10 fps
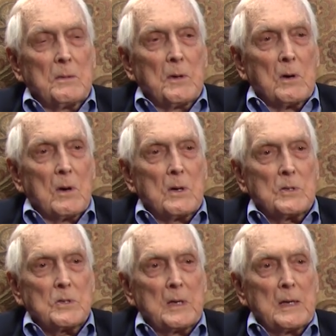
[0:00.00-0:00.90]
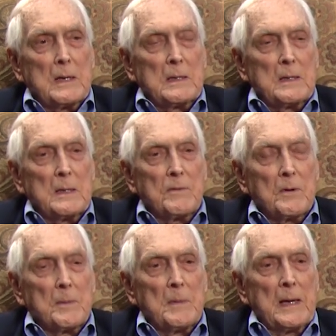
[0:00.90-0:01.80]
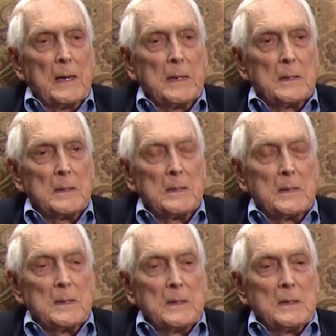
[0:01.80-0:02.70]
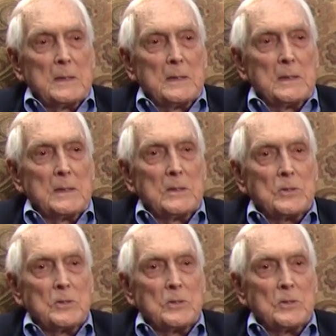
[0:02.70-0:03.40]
The hardest thing, I think, for a man is